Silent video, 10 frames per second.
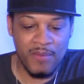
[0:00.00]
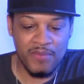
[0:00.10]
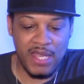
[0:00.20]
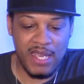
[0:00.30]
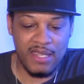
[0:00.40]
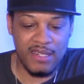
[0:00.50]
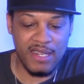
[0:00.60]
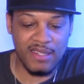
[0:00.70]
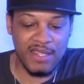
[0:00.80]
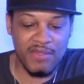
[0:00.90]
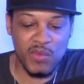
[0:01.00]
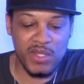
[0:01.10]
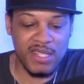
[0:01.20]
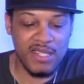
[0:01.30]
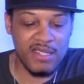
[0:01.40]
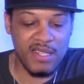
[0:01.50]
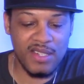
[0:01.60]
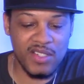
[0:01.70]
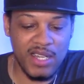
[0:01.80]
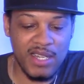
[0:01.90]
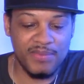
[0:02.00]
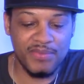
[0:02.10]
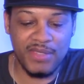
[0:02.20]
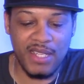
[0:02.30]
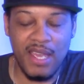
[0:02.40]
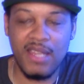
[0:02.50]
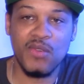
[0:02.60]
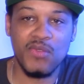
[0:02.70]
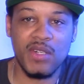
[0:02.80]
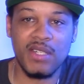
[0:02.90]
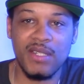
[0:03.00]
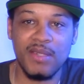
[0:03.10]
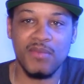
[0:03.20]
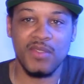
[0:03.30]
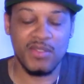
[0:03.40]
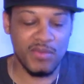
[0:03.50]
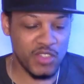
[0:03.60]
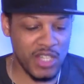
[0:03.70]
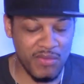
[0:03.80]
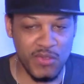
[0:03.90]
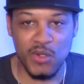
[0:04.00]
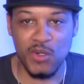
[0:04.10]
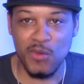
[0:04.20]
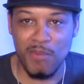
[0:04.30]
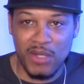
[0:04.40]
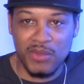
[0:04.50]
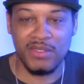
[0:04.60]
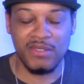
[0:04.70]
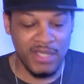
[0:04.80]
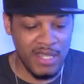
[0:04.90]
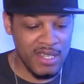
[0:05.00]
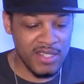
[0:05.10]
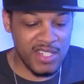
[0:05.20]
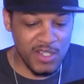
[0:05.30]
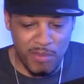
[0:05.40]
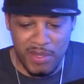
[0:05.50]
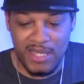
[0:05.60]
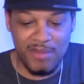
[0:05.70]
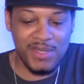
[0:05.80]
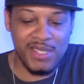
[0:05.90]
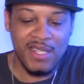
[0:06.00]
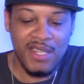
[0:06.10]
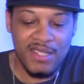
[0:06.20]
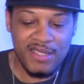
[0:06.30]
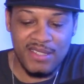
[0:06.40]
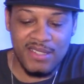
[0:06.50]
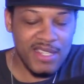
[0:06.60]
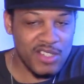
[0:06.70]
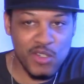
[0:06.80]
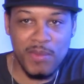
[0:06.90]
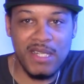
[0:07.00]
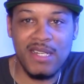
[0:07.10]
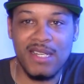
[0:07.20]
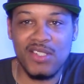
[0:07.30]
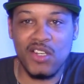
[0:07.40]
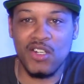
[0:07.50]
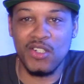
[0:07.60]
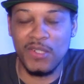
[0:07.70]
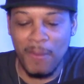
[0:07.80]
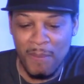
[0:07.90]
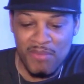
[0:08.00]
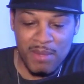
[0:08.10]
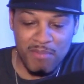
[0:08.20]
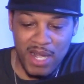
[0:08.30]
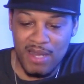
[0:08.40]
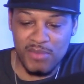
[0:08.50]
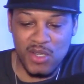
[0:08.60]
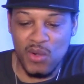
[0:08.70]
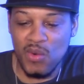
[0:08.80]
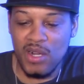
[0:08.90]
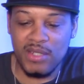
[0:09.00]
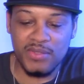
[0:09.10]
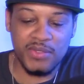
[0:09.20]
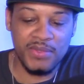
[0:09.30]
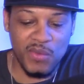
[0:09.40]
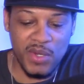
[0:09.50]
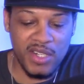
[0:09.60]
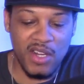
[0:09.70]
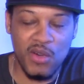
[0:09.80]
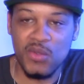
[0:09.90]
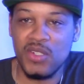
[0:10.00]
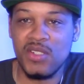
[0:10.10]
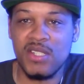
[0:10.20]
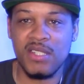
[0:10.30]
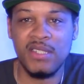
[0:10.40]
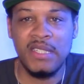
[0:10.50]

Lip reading: that 9/11 was an inside job. Like, ain't no fucking jet fuel melting, steel beams, too many niggas hurt, bombs go off. One of the owners,